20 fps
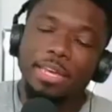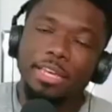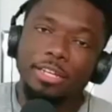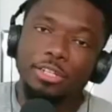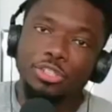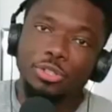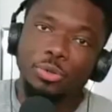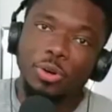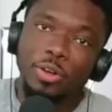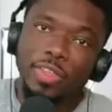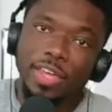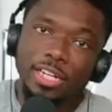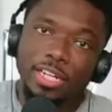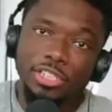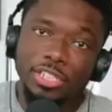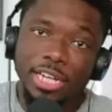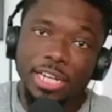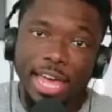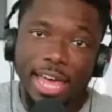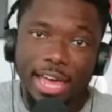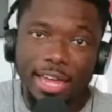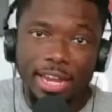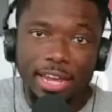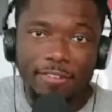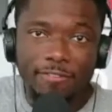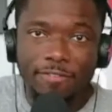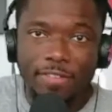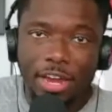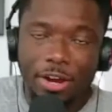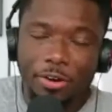sure that she had a
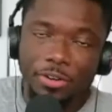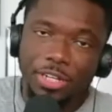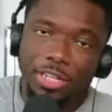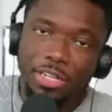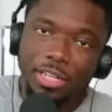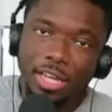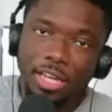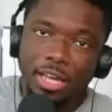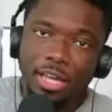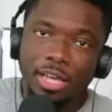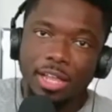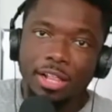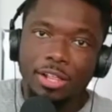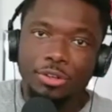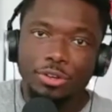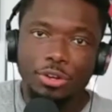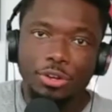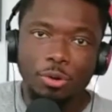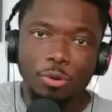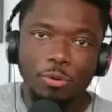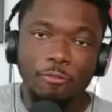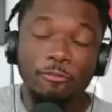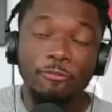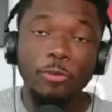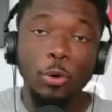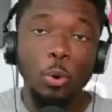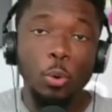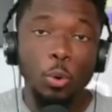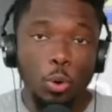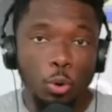very you know
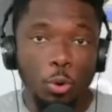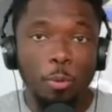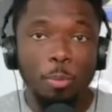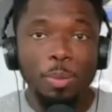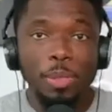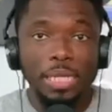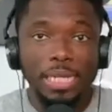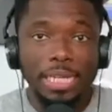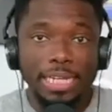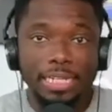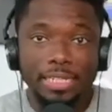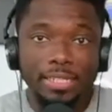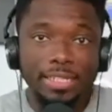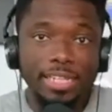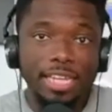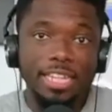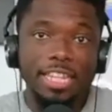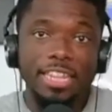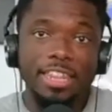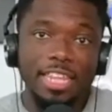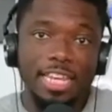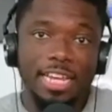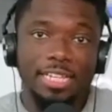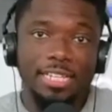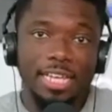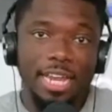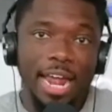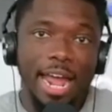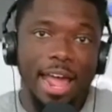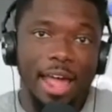vocal place in the things that
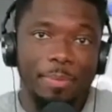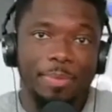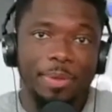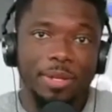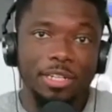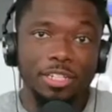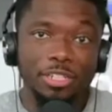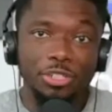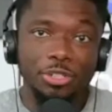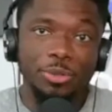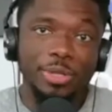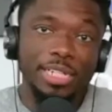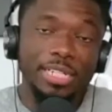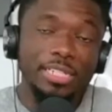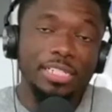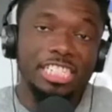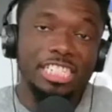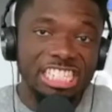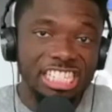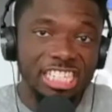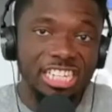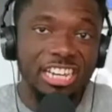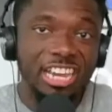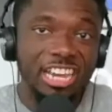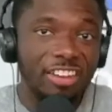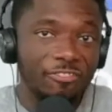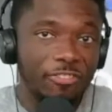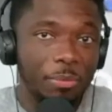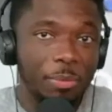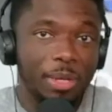happened because you could see
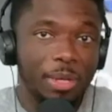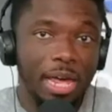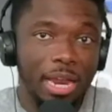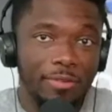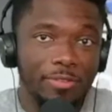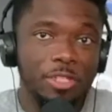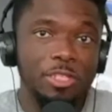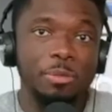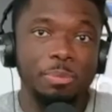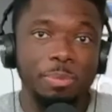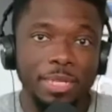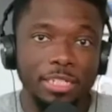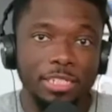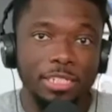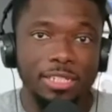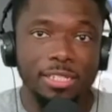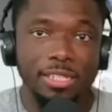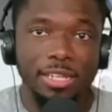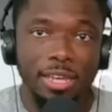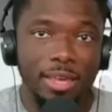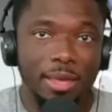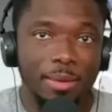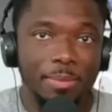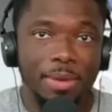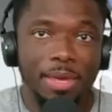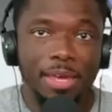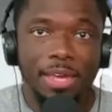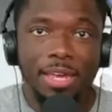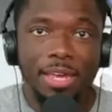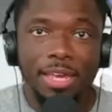from a lot of his speeches him
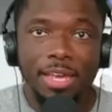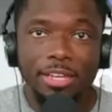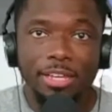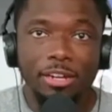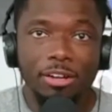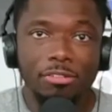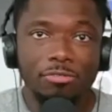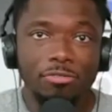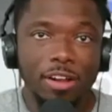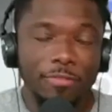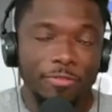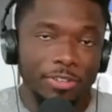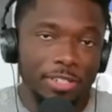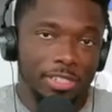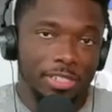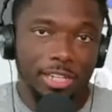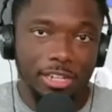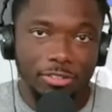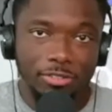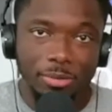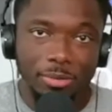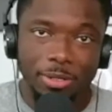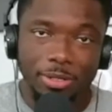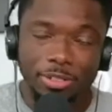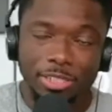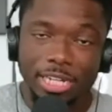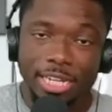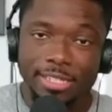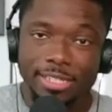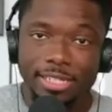you know, referencing criminal
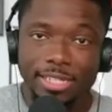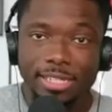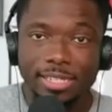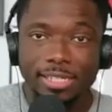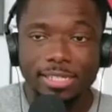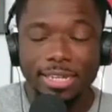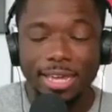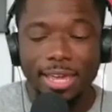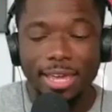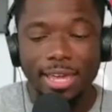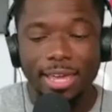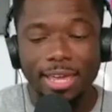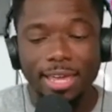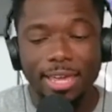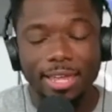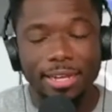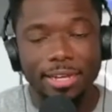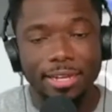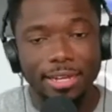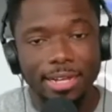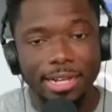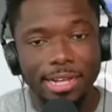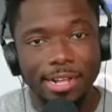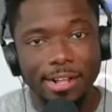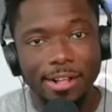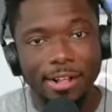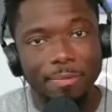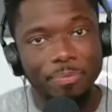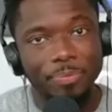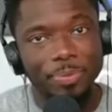justice and
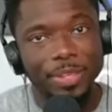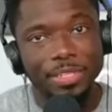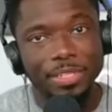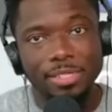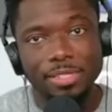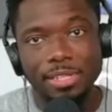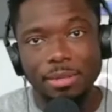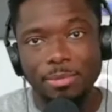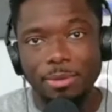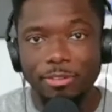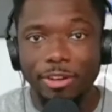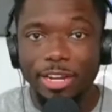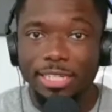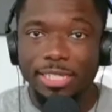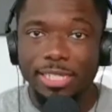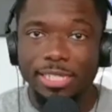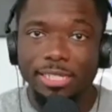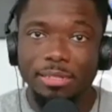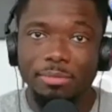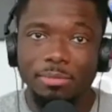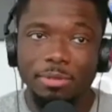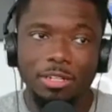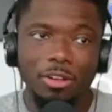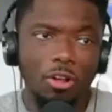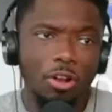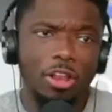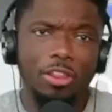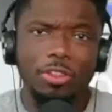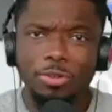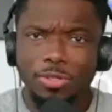um, systemic racism and
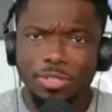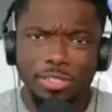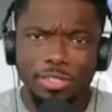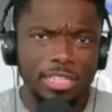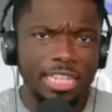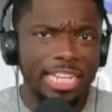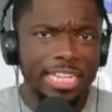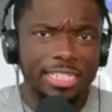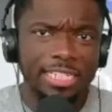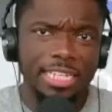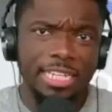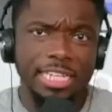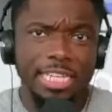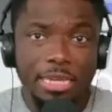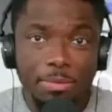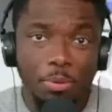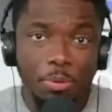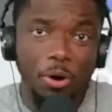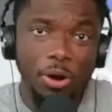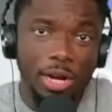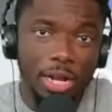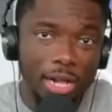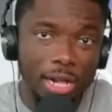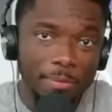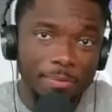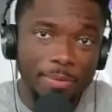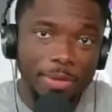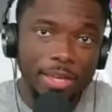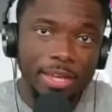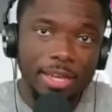all those things that he brought up
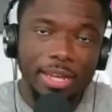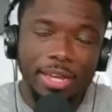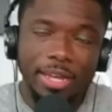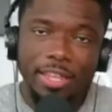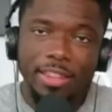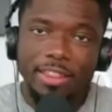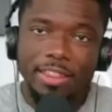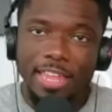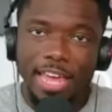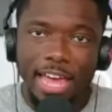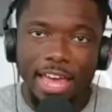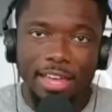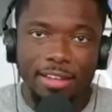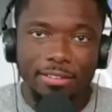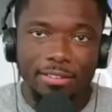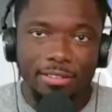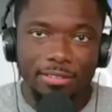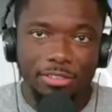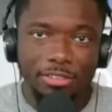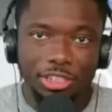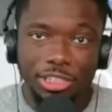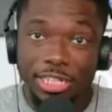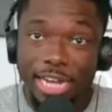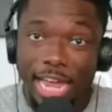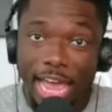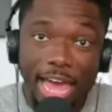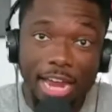that she had a